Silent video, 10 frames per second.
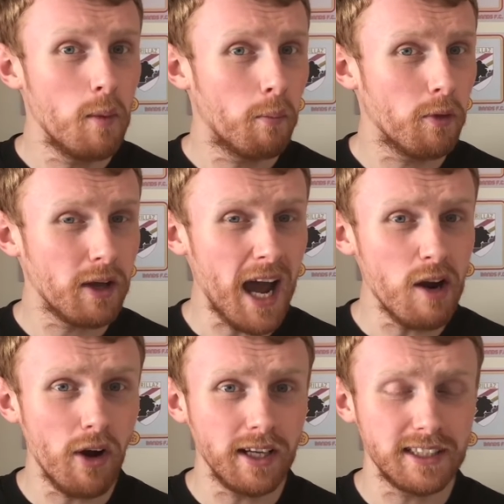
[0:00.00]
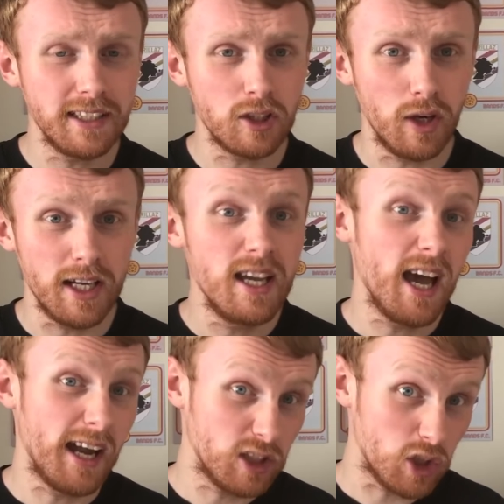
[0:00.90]
But the hierarchy didn't agree,
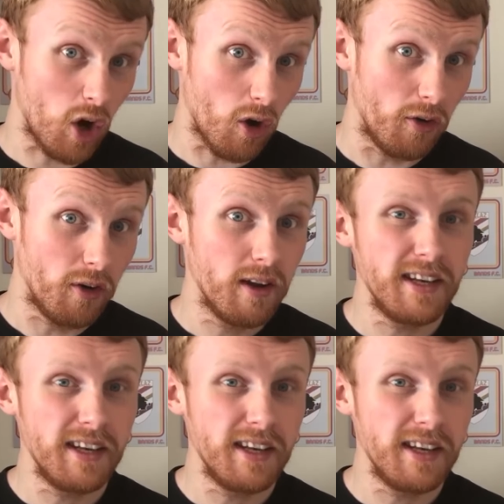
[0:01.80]
and he's gone.